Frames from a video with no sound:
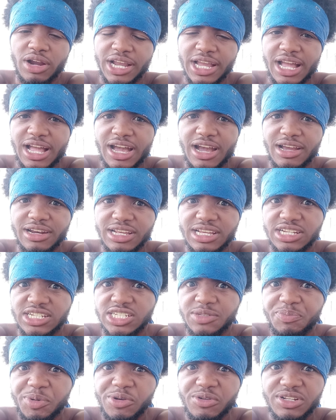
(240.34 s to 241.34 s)
are God
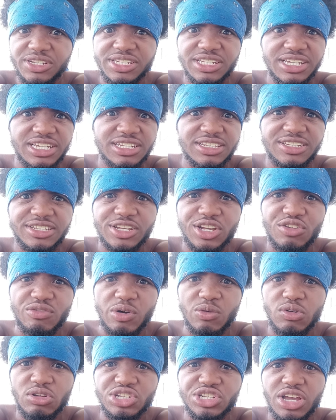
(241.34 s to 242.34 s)
experiencing itself.
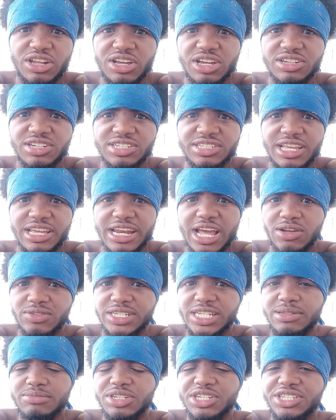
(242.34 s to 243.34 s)
I want y'all to understand how
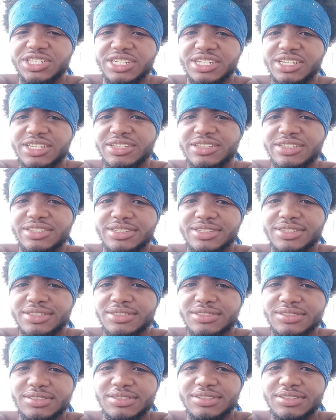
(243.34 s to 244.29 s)
deep this shit is.